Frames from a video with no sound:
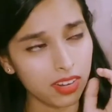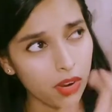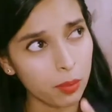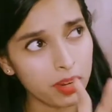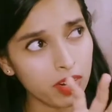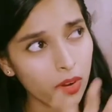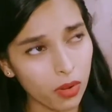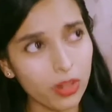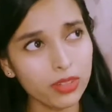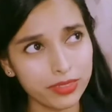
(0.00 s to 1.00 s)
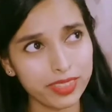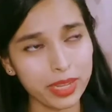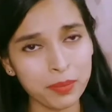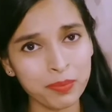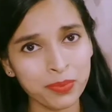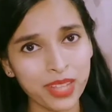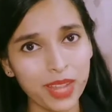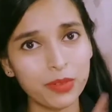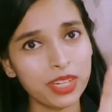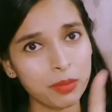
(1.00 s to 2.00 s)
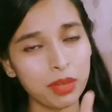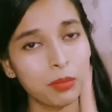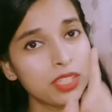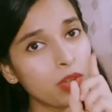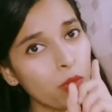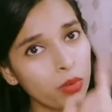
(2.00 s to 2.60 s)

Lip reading: among all of them, I would remember the